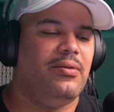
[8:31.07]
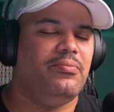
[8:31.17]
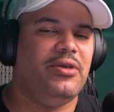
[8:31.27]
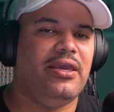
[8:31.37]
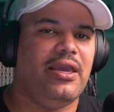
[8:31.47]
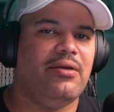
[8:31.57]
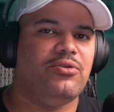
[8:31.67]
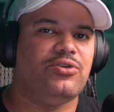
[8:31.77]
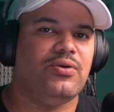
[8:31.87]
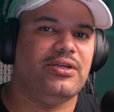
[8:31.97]
being
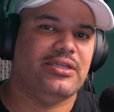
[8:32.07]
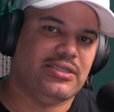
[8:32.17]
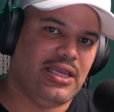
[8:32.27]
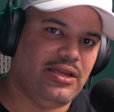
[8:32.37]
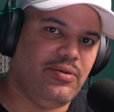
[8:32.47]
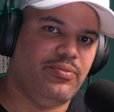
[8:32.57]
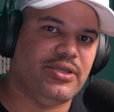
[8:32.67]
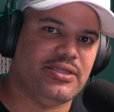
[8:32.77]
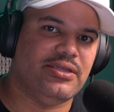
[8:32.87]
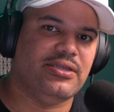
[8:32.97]
able to understand the
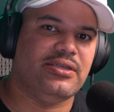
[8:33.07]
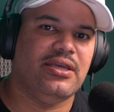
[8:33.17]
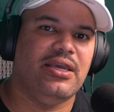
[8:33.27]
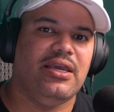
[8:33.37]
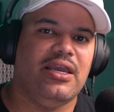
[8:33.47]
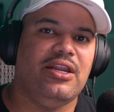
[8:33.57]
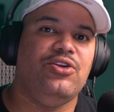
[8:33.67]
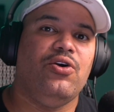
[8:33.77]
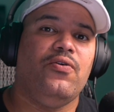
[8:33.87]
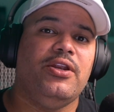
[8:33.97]
business
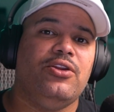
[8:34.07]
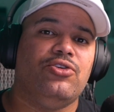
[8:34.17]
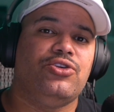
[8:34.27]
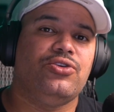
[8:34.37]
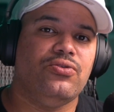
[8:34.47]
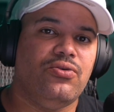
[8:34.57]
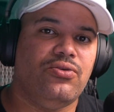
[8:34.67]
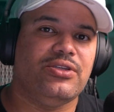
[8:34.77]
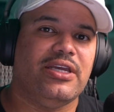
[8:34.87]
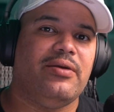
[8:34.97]
and knowing the
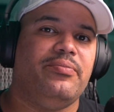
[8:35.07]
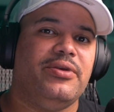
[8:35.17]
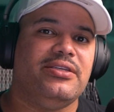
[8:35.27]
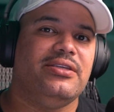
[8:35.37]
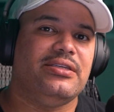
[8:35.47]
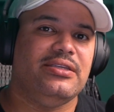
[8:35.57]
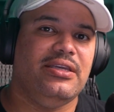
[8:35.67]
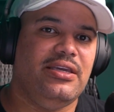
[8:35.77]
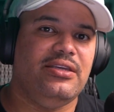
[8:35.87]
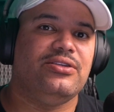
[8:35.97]
tools that a business
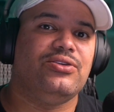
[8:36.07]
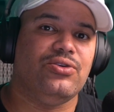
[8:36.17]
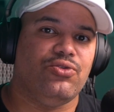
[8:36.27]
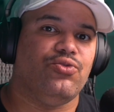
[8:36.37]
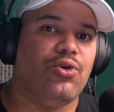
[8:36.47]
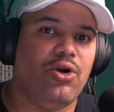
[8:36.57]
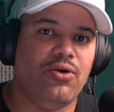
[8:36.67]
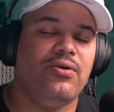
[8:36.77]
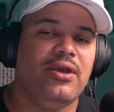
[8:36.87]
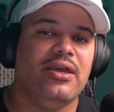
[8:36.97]
needs to
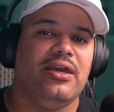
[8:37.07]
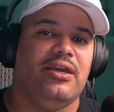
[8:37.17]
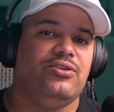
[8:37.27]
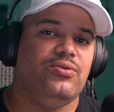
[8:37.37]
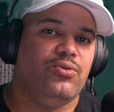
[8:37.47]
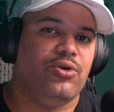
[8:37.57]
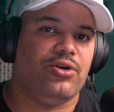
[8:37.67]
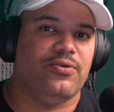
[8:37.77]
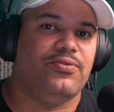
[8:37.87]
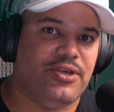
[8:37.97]
grow and to
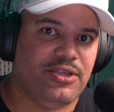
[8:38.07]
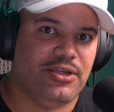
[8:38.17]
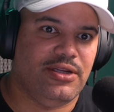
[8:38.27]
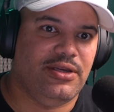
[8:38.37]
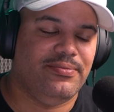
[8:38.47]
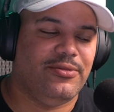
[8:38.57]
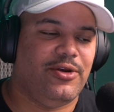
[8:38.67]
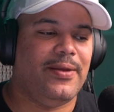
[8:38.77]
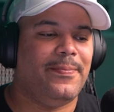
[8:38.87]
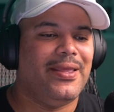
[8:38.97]
work efficiently,
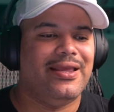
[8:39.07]
right?